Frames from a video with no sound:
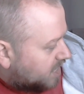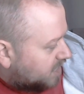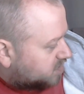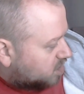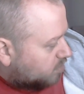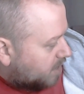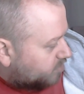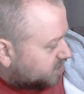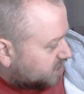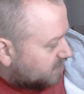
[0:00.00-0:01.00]
Internal
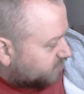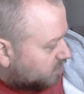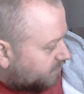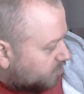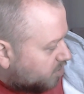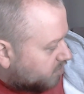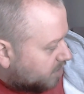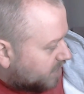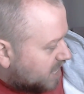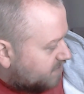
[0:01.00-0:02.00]
memory saves all of your
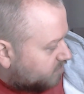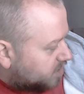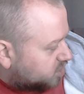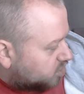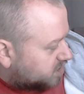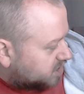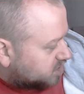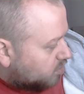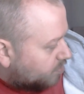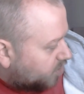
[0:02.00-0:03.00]
programming even when the joystick
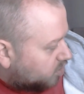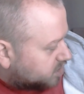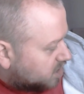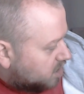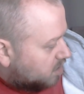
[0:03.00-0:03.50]
is unplugged.